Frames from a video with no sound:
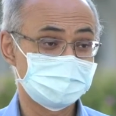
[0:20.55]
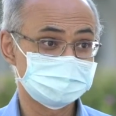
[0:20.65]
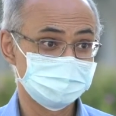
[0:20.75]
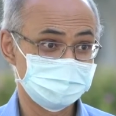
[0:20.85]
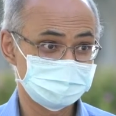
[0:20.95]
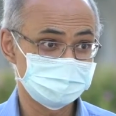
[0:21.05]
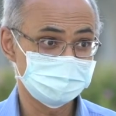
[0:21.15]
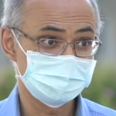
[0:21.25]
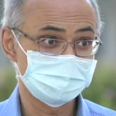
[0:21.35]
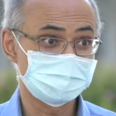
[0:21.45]

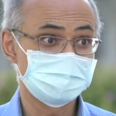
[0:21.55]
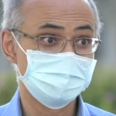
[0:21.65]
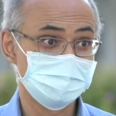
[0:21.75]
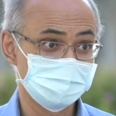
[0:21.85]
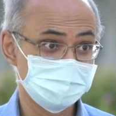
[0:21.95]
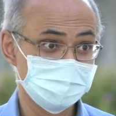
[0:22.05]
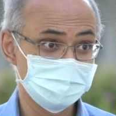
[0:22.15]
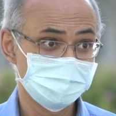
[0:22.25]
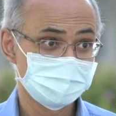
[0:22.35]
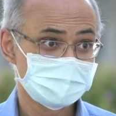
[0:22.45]
transmission in our community,